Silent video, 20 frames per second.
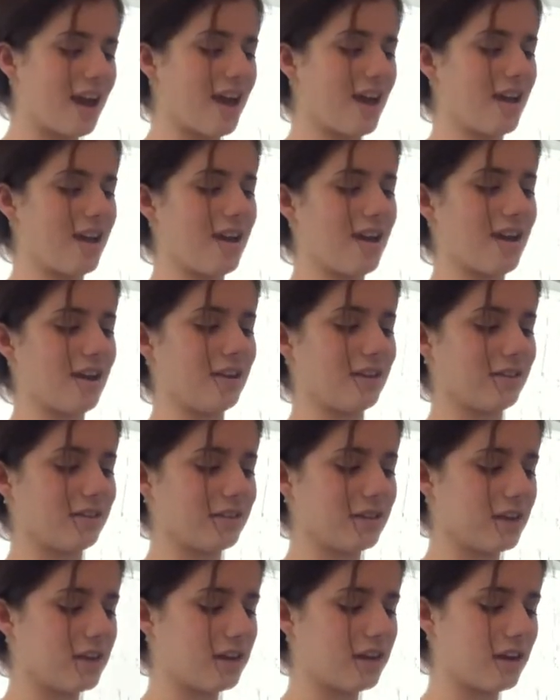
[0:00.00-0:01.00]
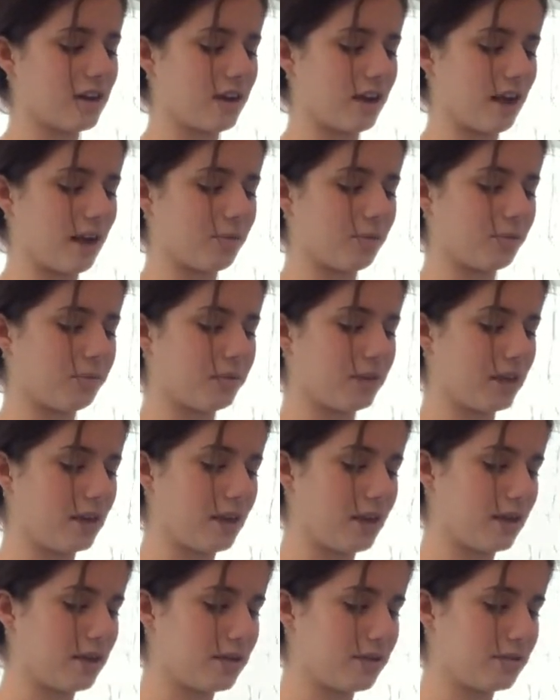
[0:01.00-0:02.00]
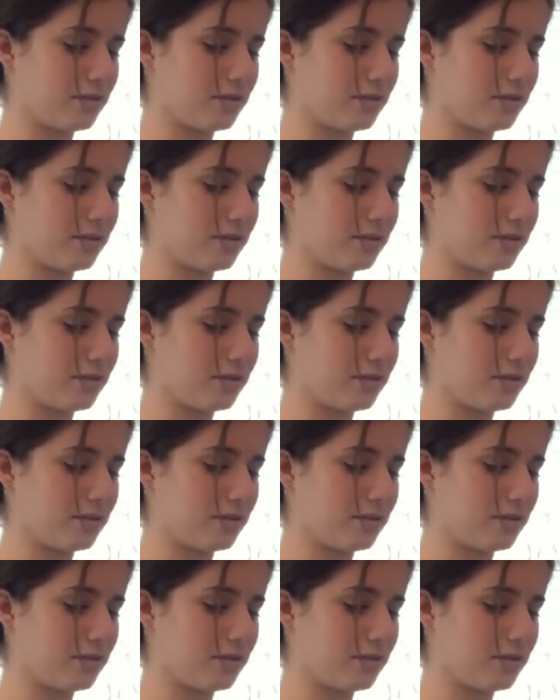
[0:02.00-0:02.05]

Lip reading: And I will be